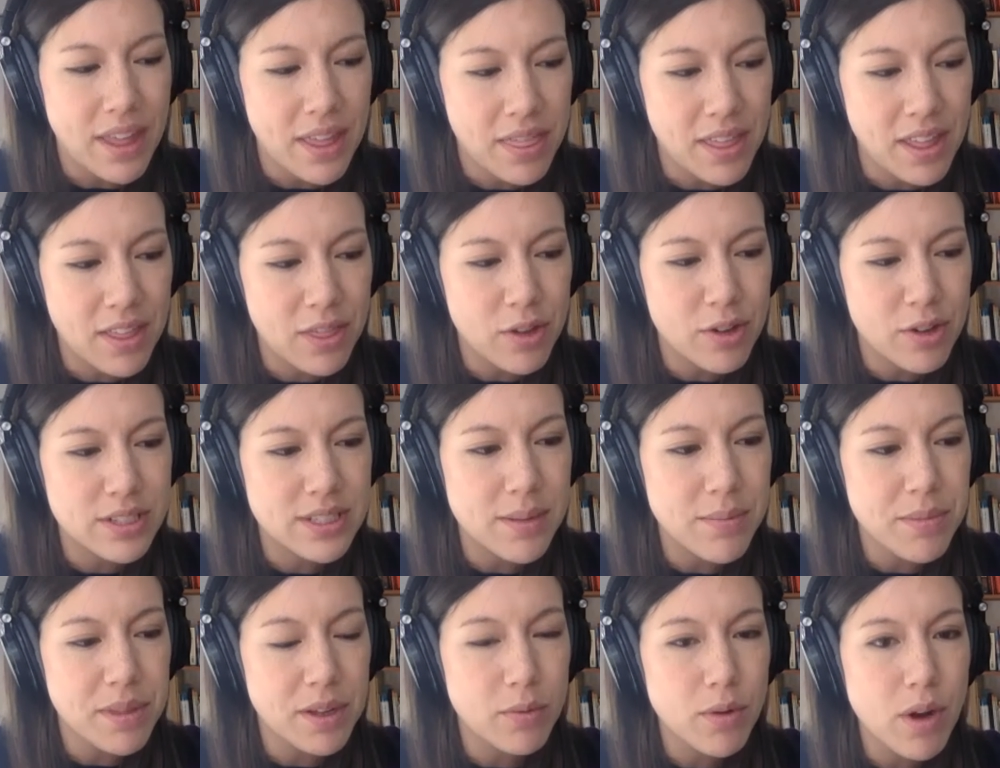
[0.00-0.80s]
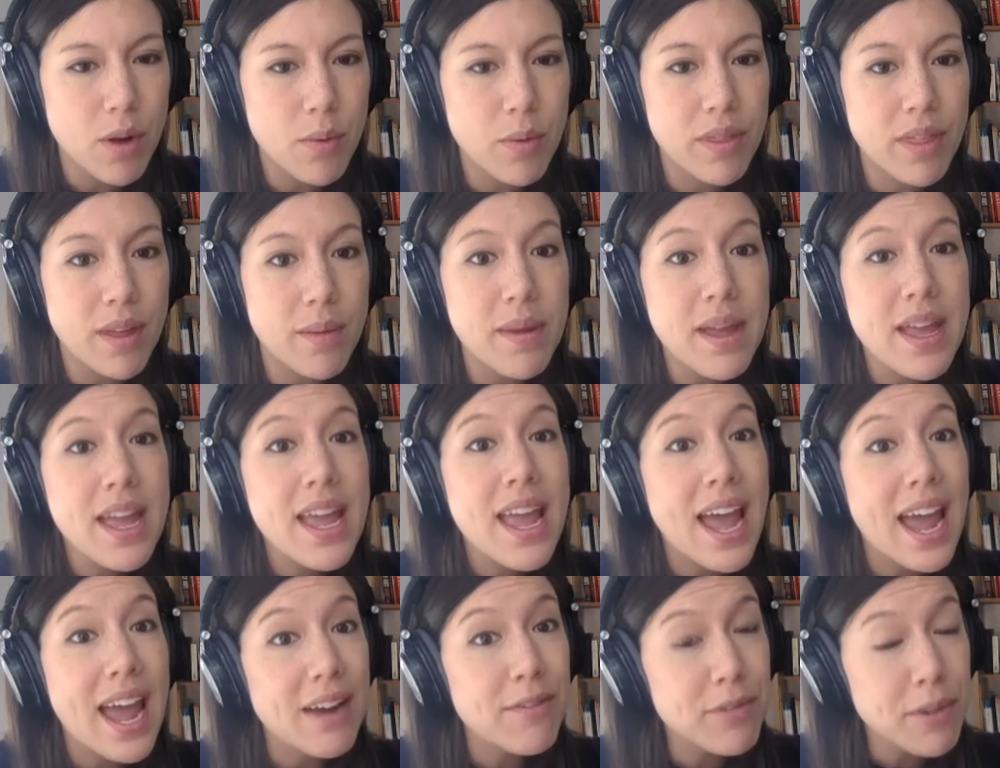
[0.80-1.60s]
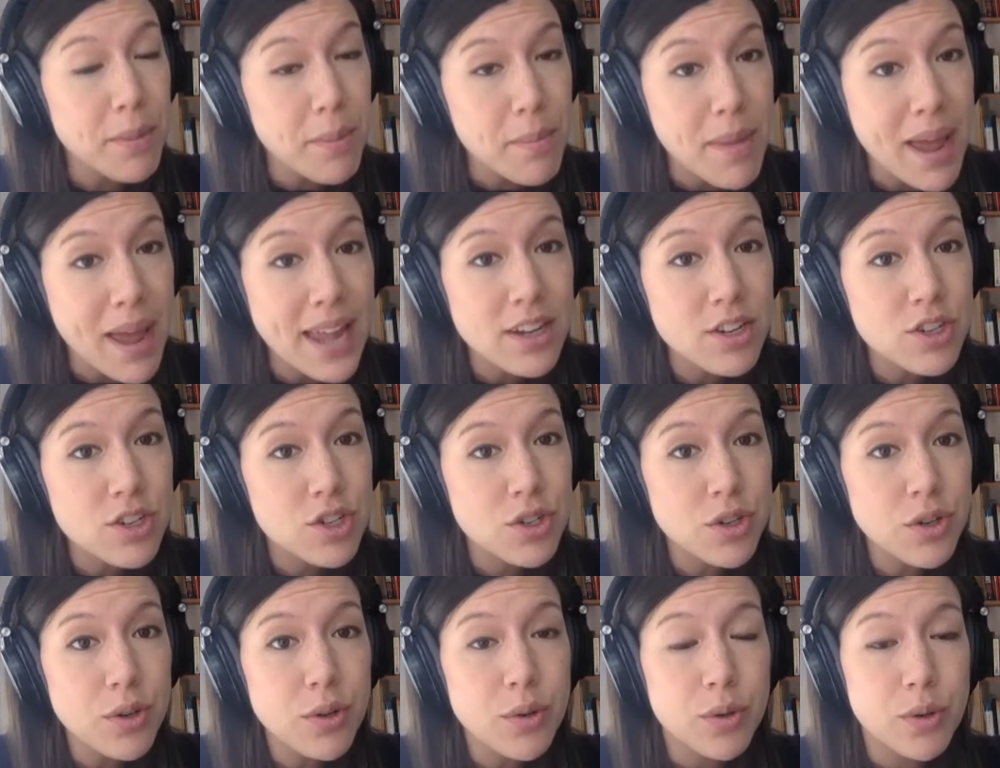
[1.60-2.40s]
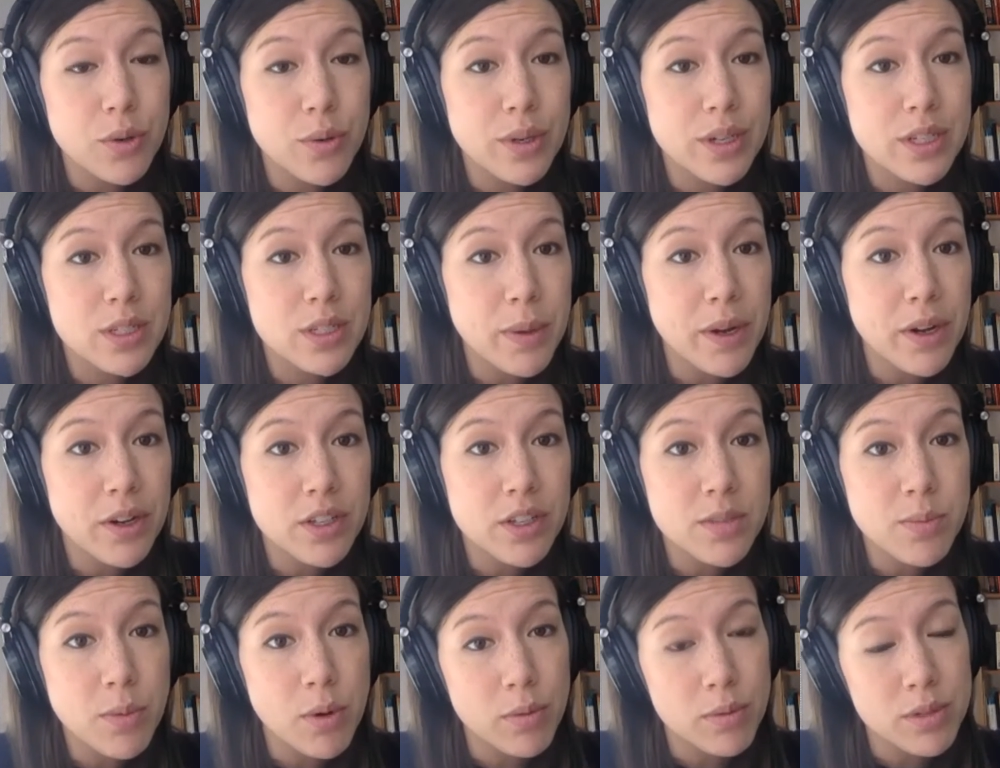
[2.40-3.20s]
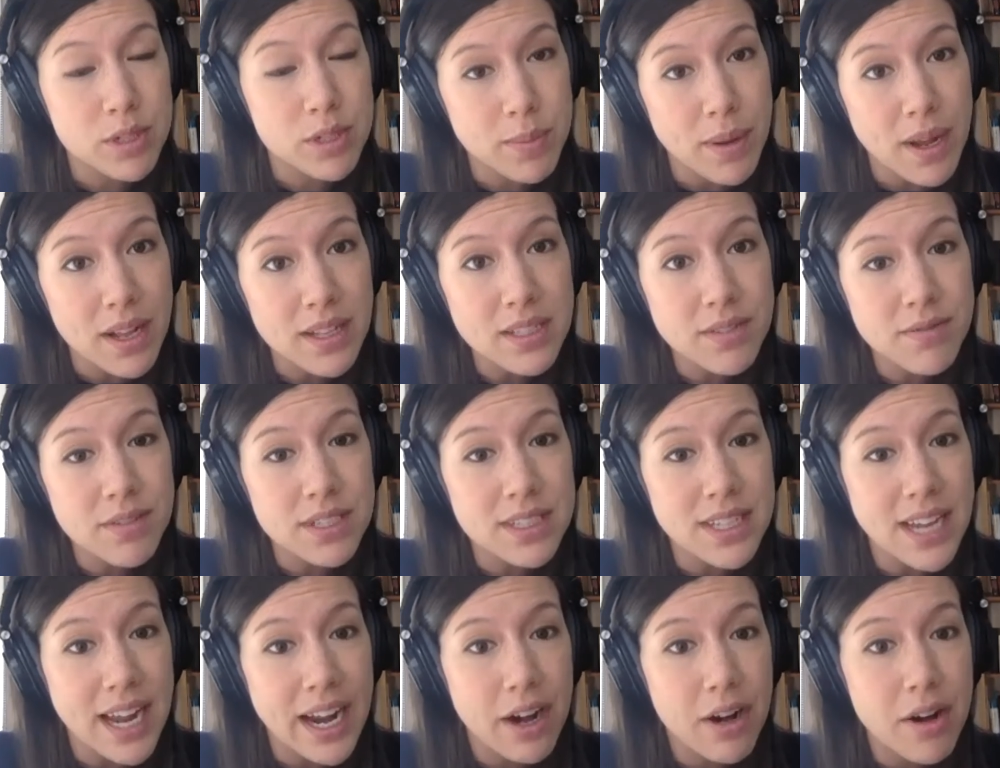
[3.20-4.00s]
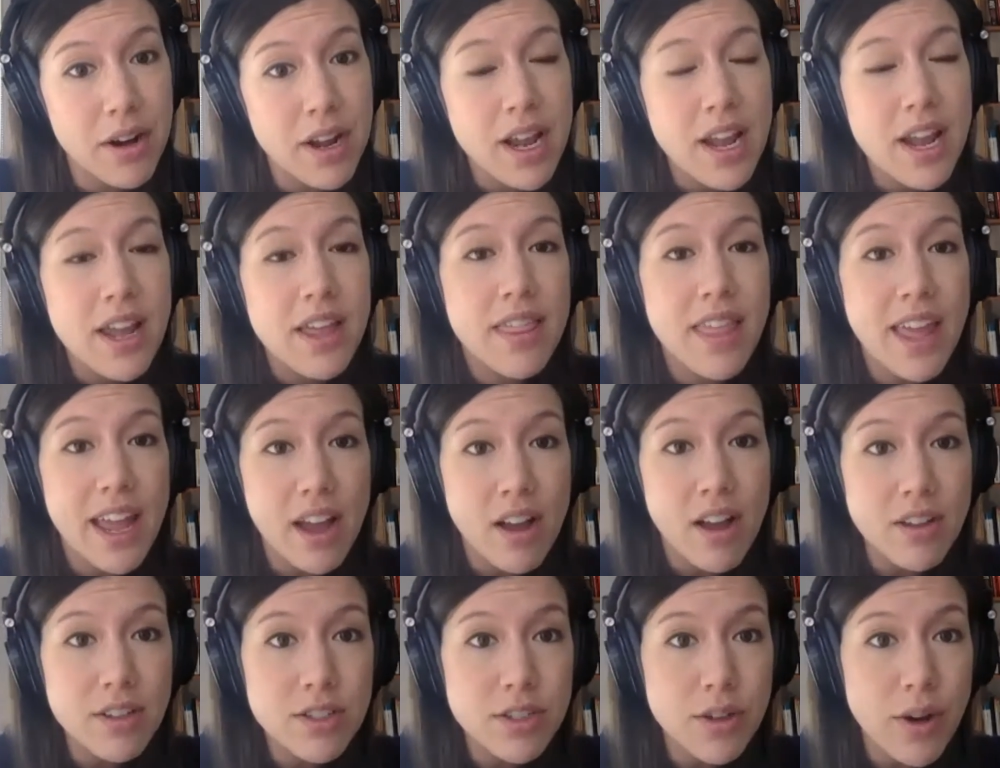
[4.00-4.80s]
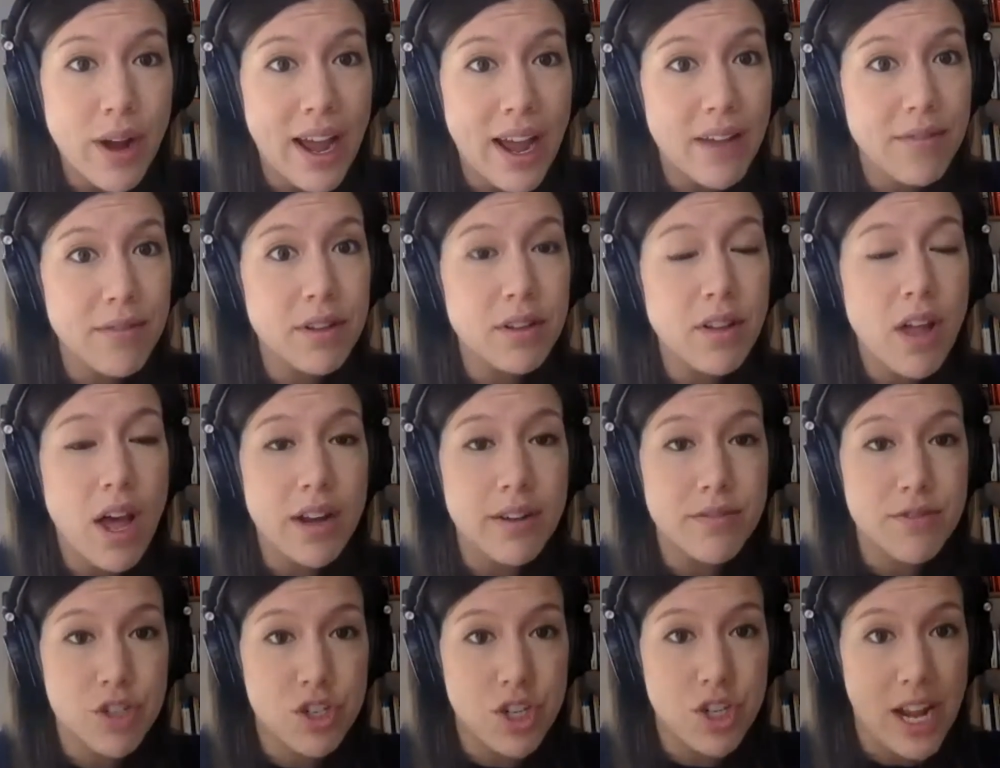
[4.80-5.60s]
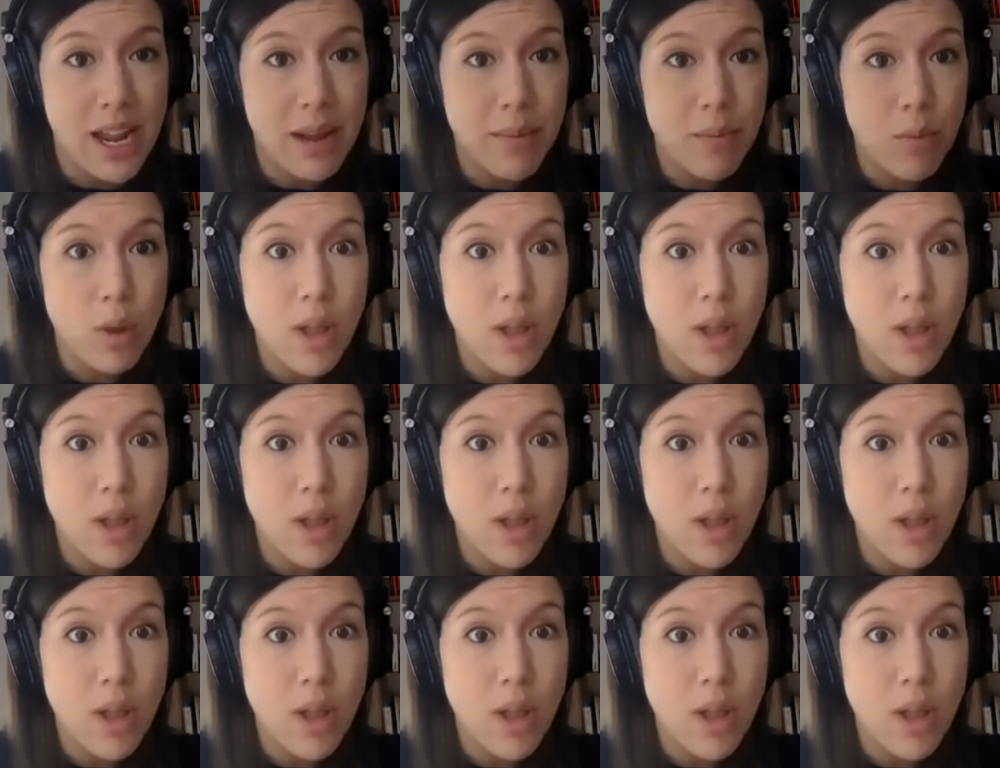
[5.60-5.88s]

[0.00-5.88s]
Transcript: They think there's something wrong with them, and for men too, who experience more responsive desire, they also have a lot of shame.